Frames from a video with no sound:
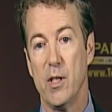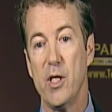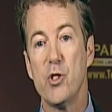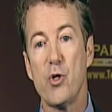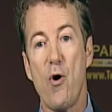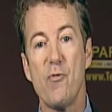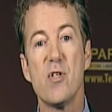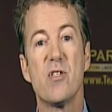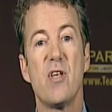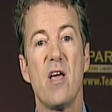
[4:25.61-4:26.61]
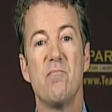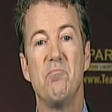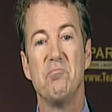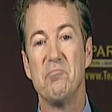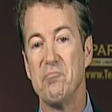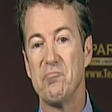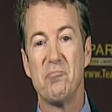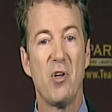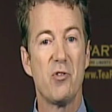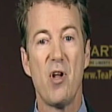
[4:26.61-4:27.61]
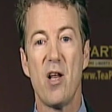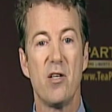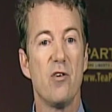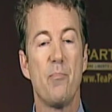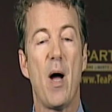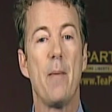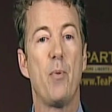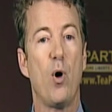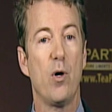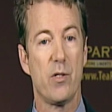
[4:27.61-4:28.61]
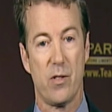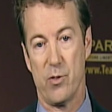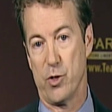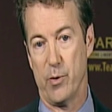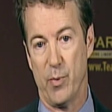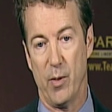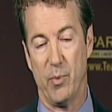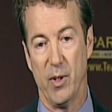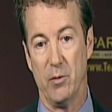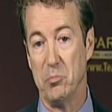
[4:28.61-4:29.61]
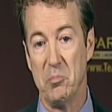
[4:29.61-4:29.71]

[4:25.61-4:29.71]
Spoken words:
It is often said there's not enough bipartisanship up here.